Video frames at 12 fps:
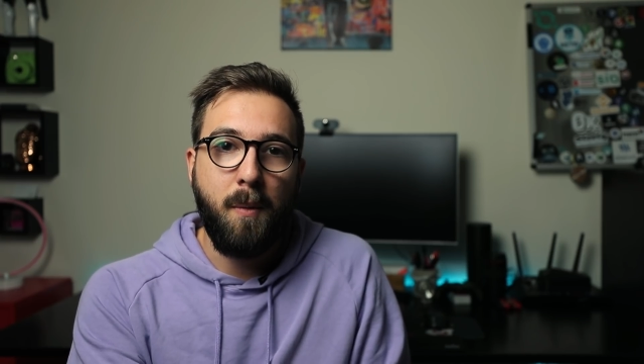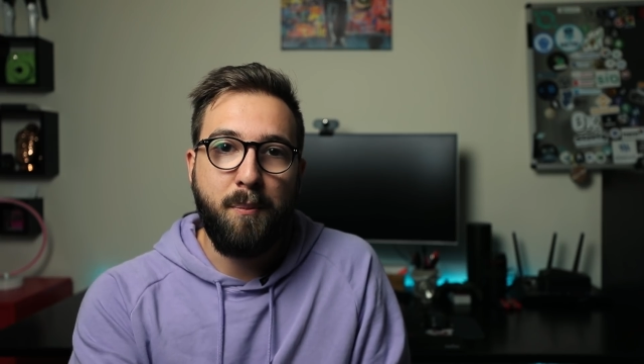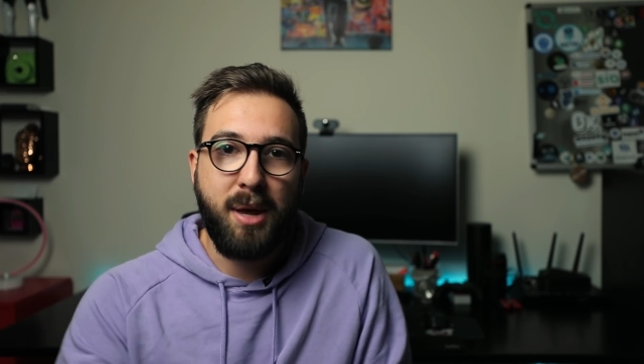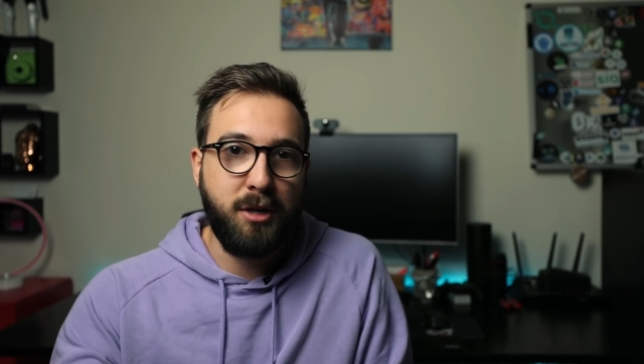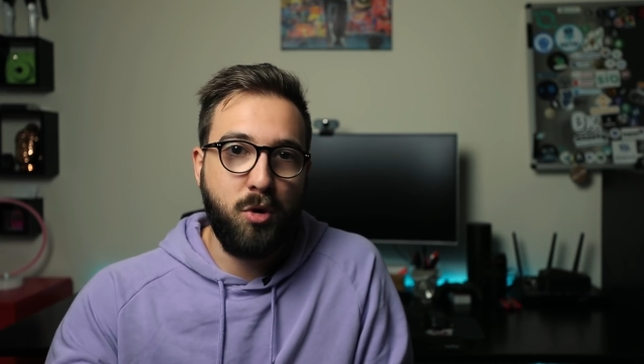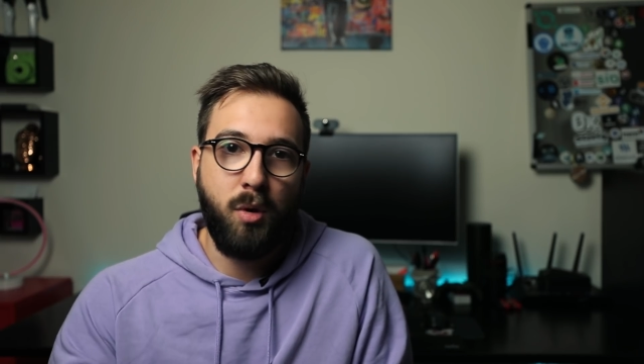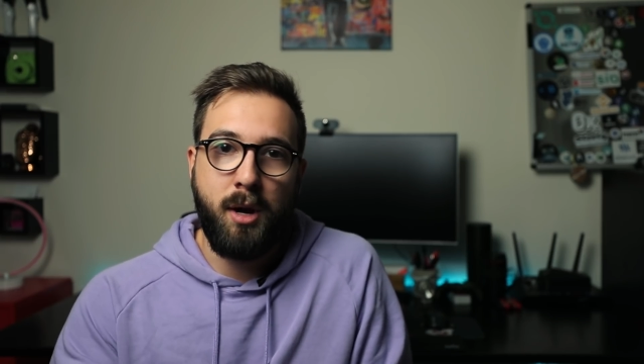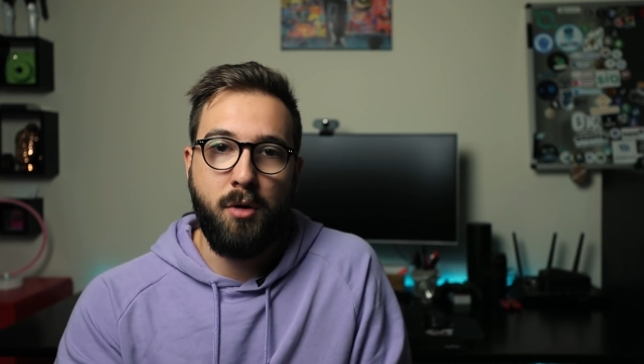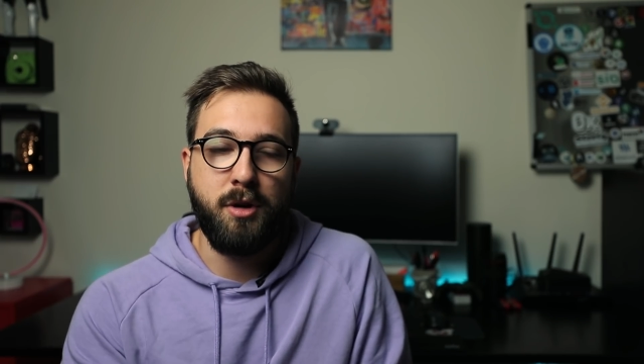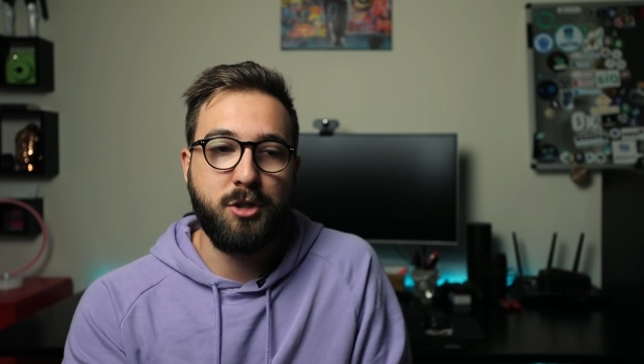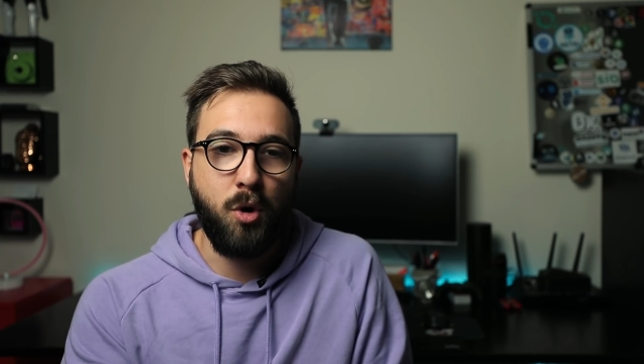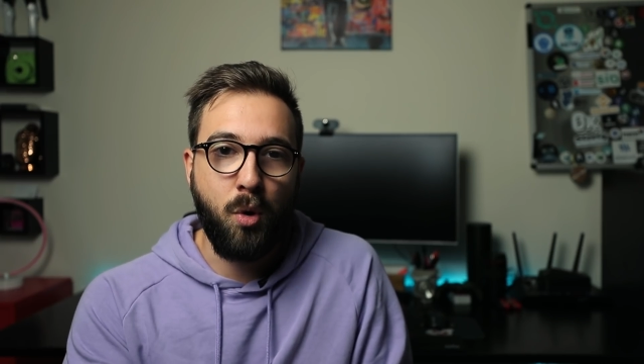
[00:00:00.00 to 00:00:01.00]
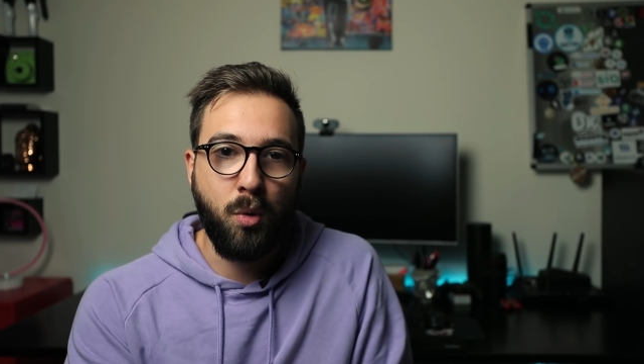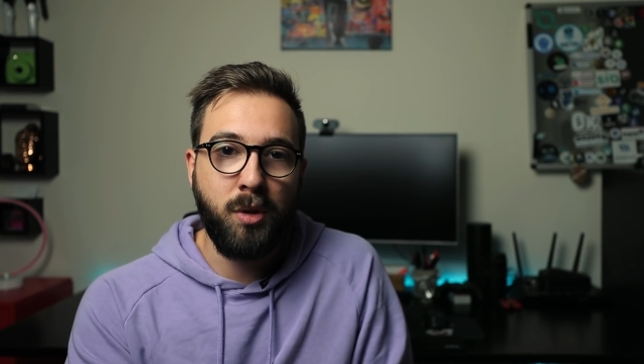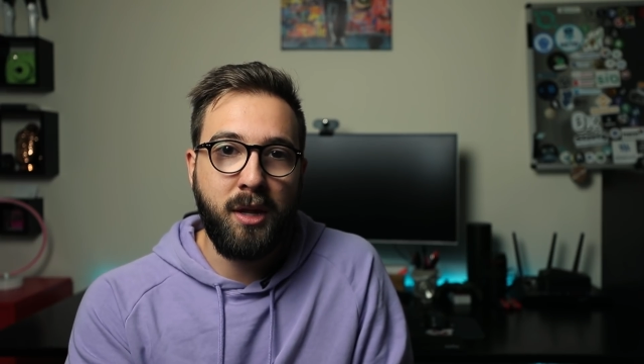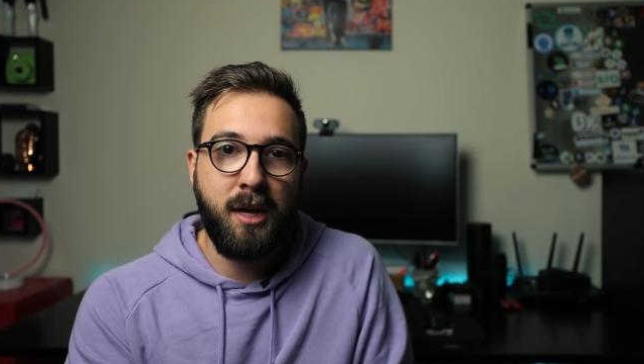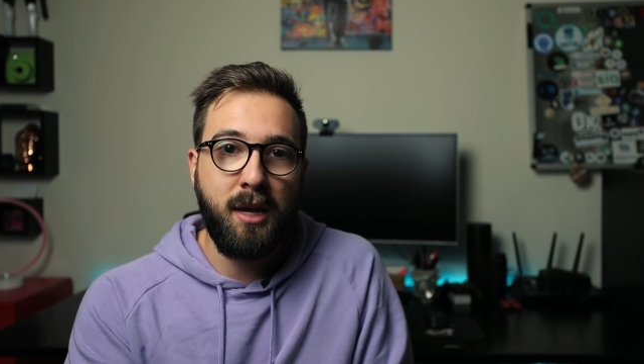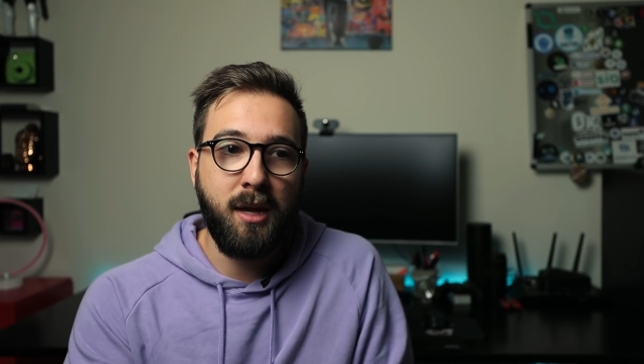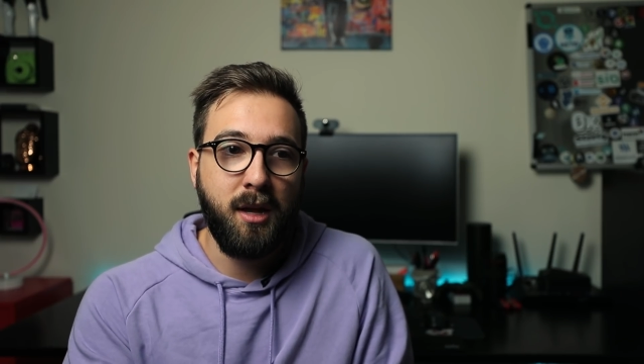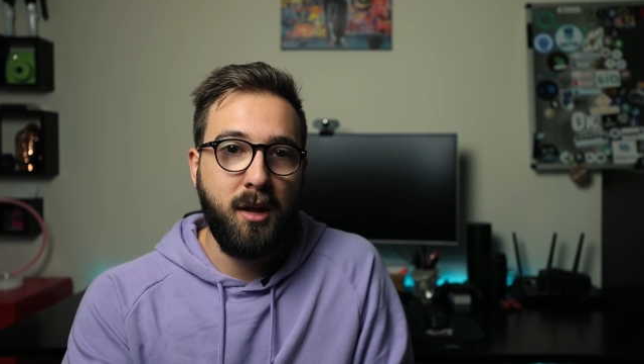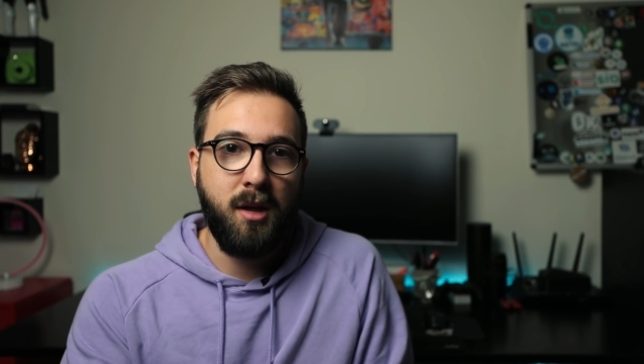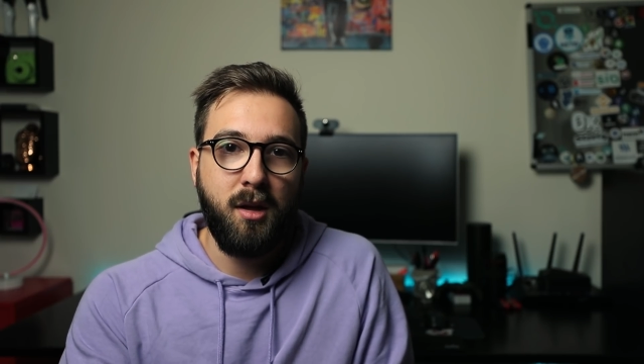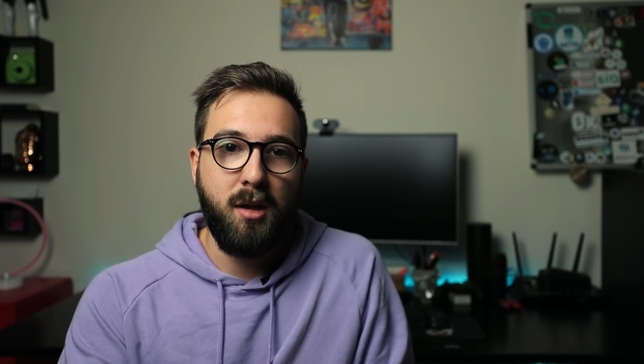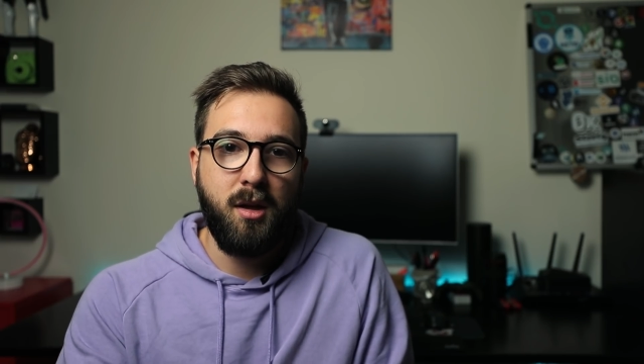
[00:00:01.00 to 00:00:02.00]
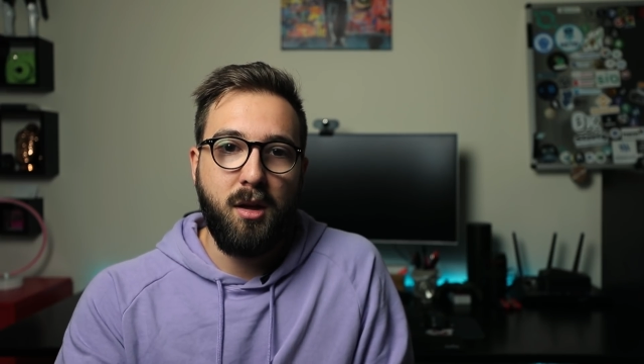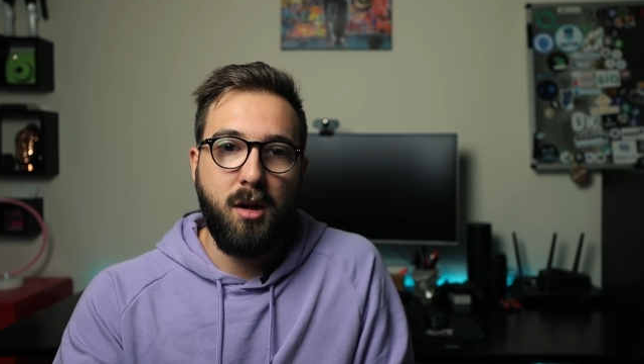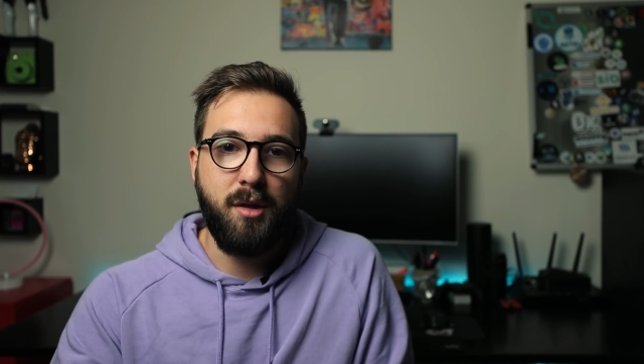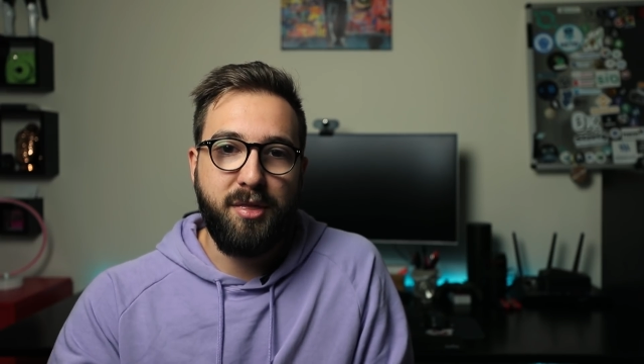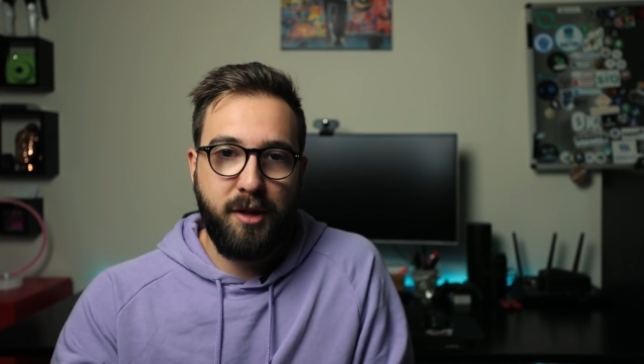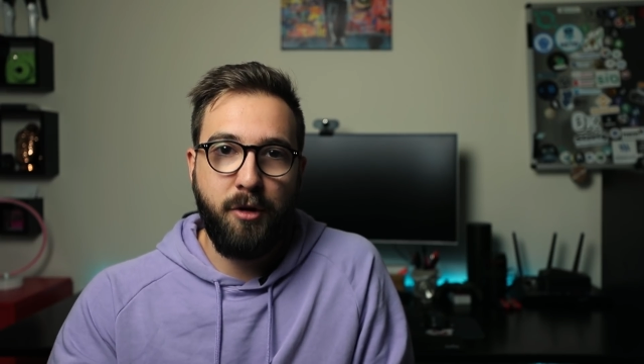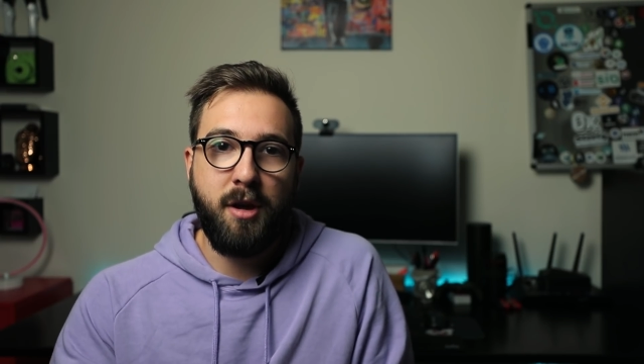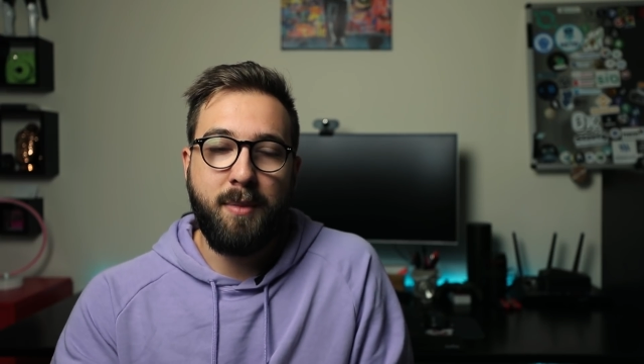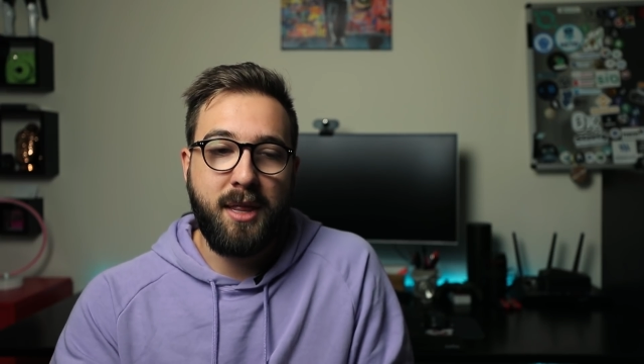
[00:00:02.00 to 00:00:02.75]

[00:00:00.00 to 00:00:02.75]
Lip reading: Bitcoin or it's only Ethereum,